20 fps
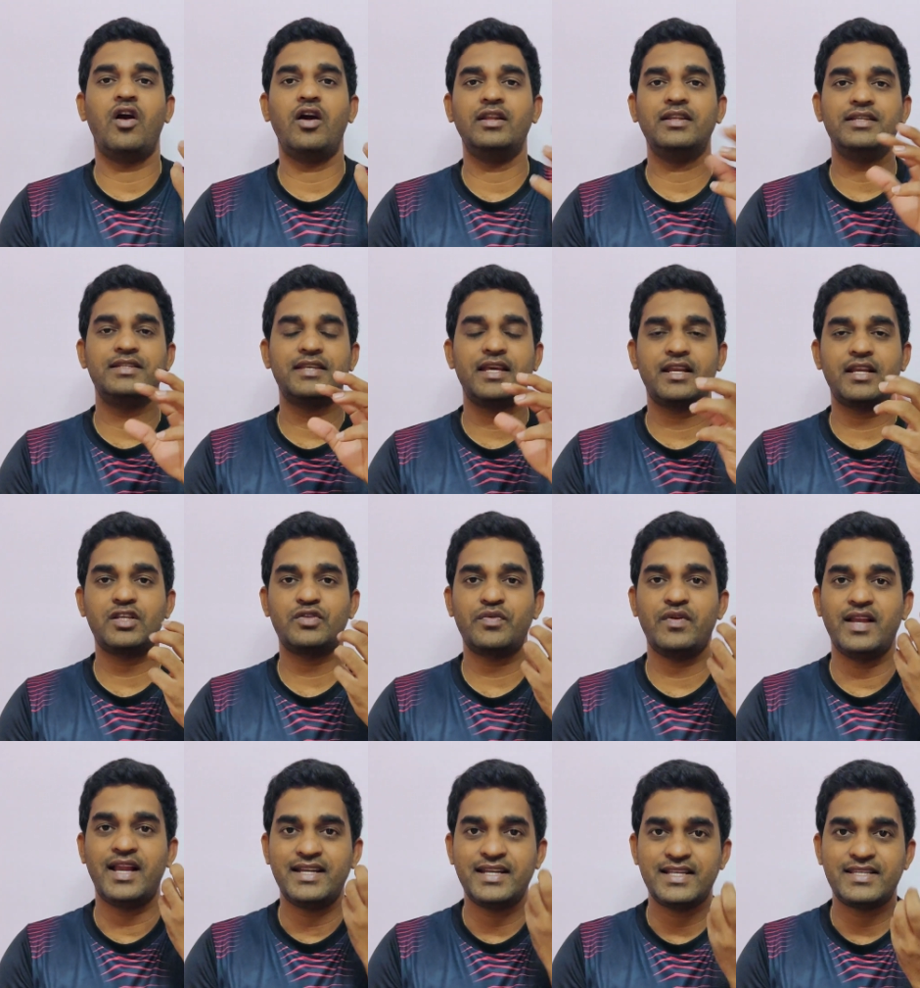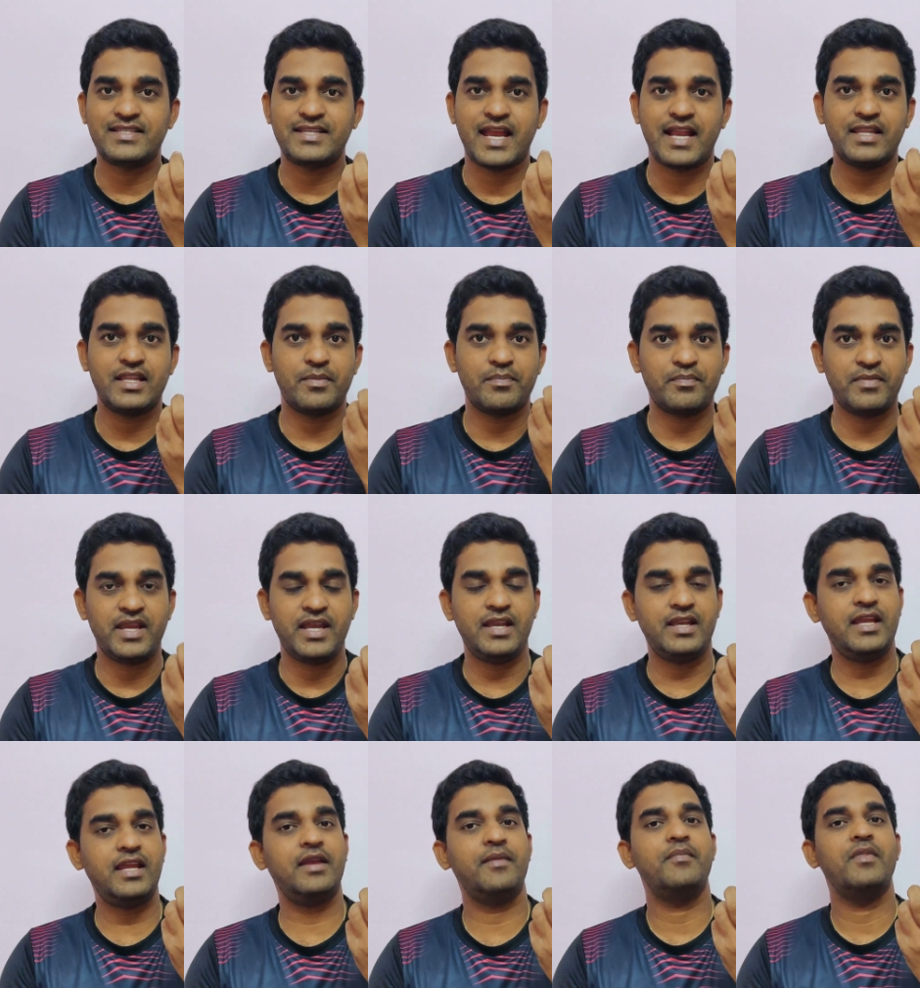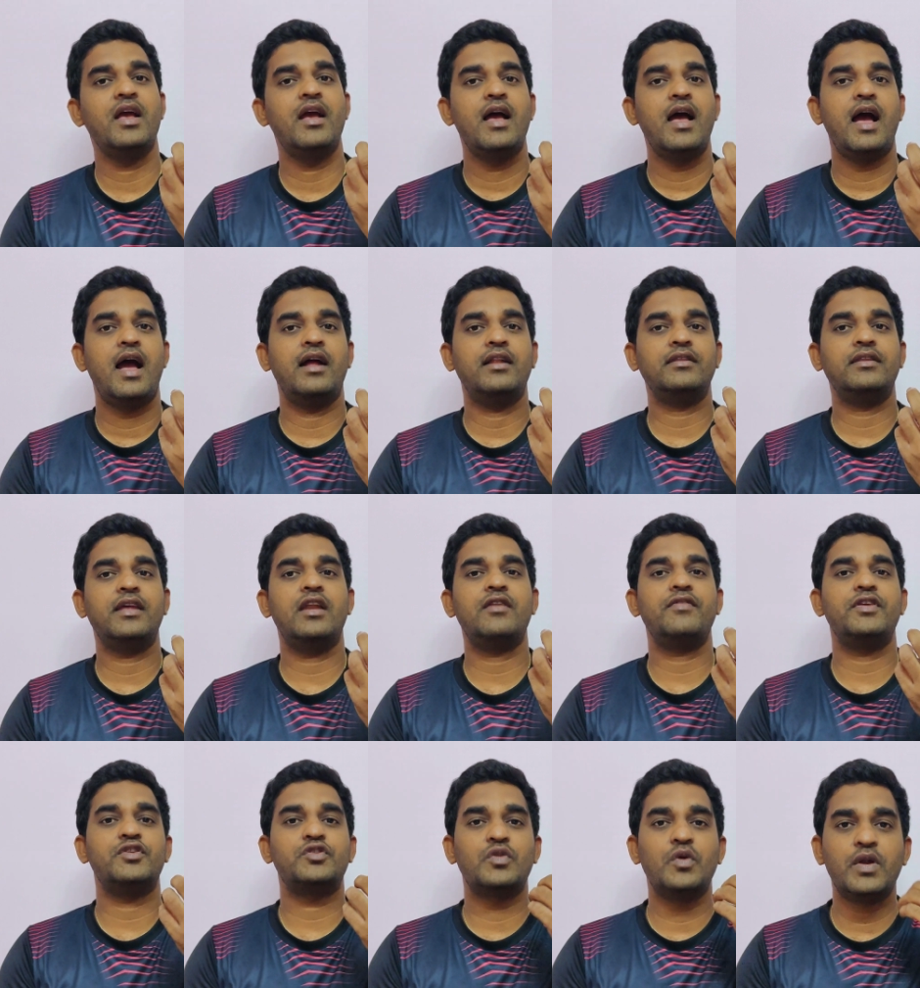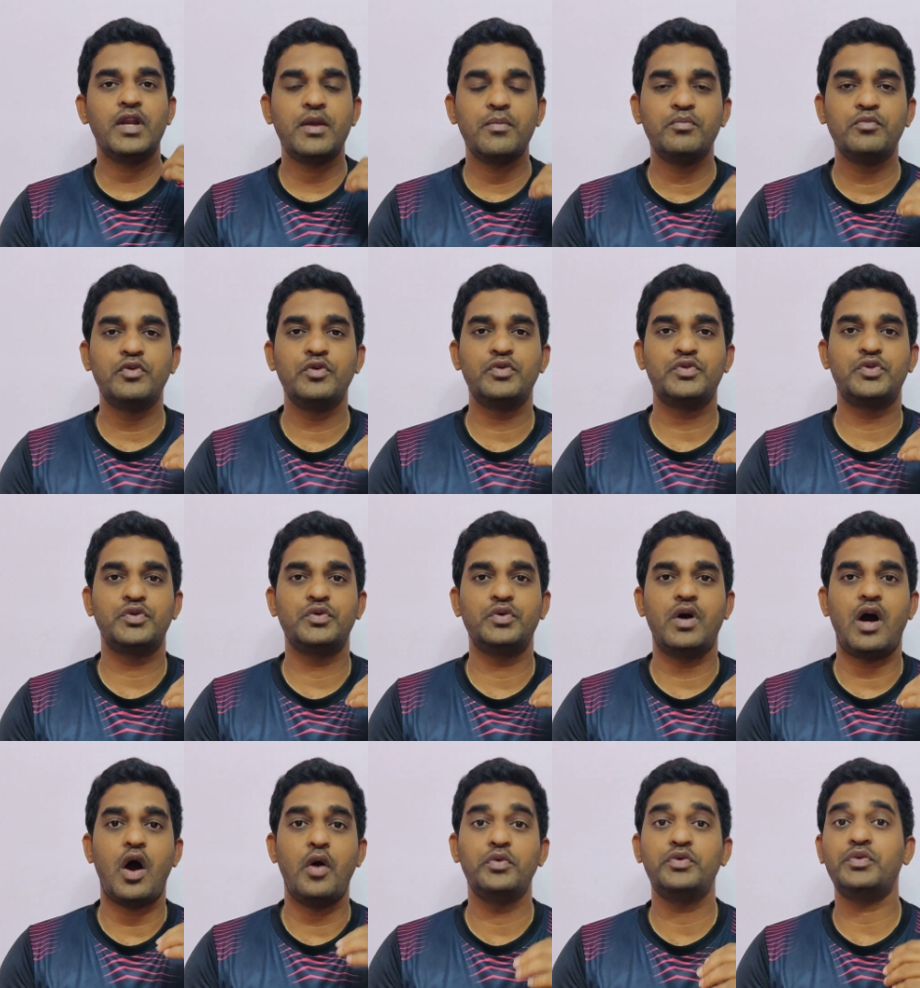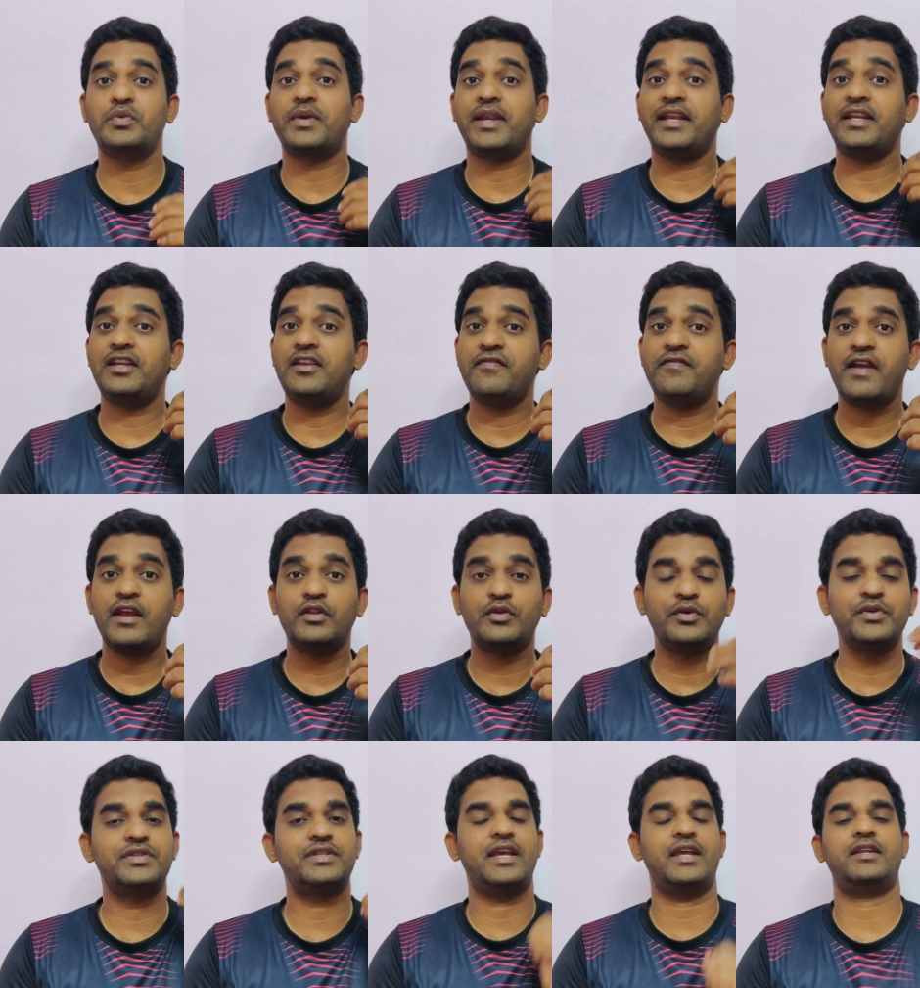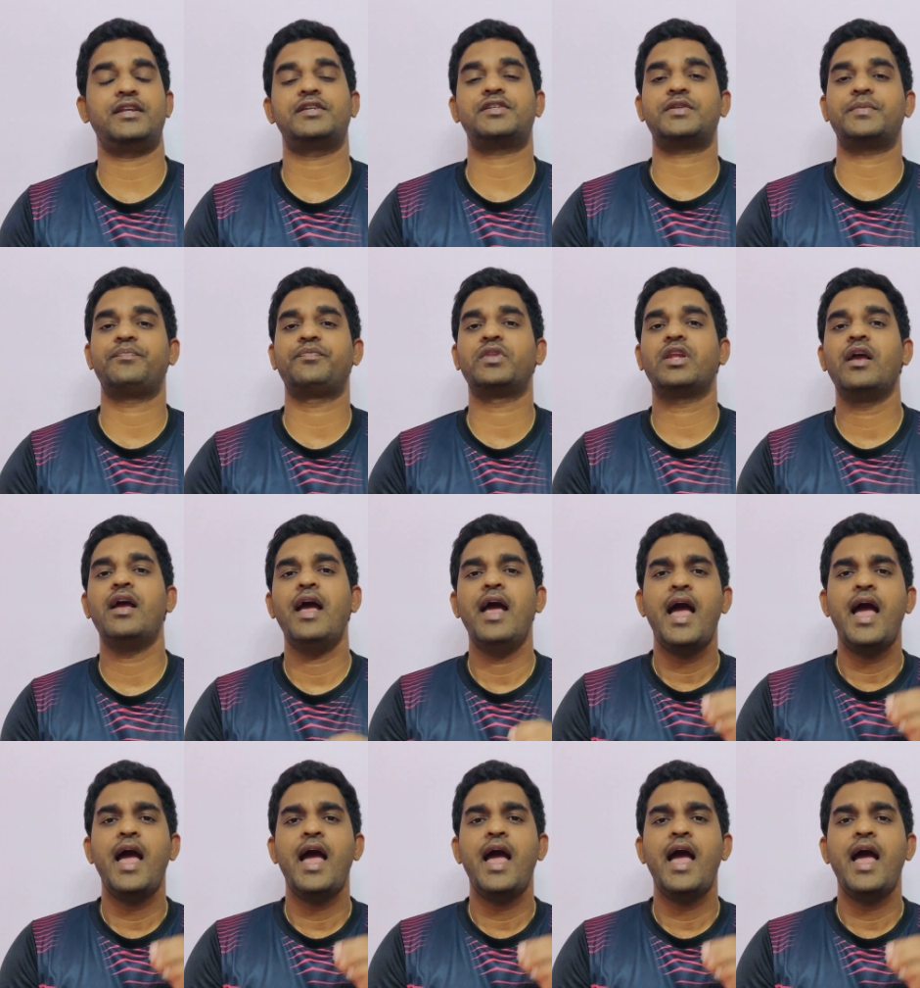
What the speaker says: All these errors, we'll understand the meaning, and then we slowly move to how to rectify those errors.